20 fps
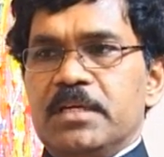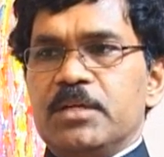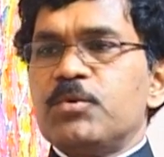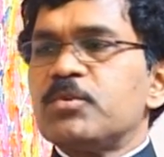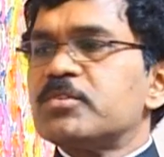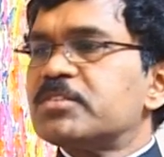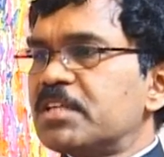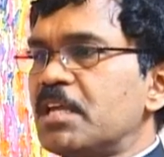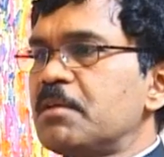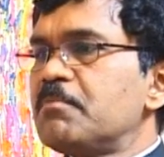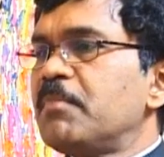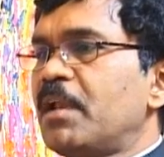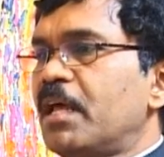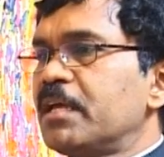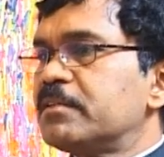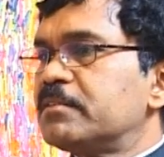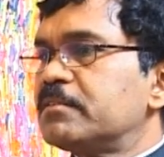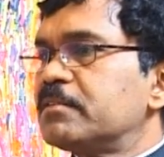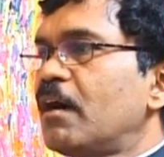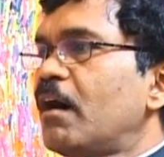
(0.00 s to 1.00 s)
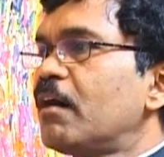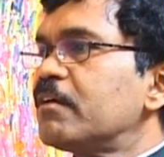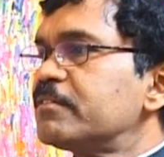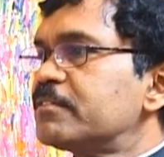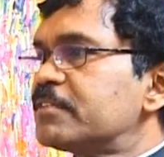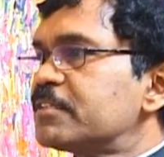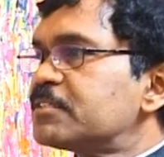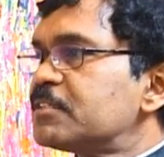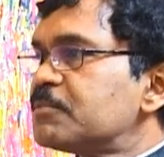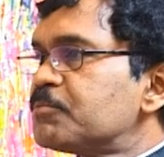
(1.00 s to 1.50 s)
It was same like
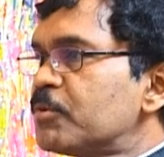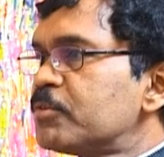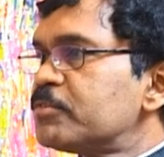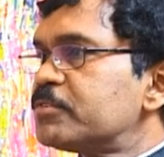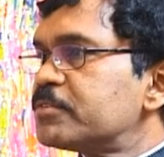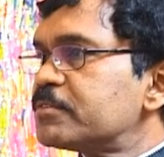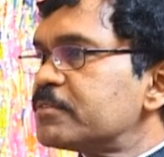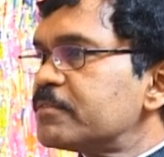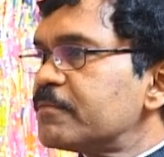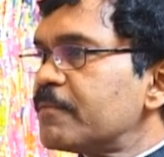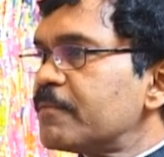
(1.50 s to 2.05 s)
untouchables.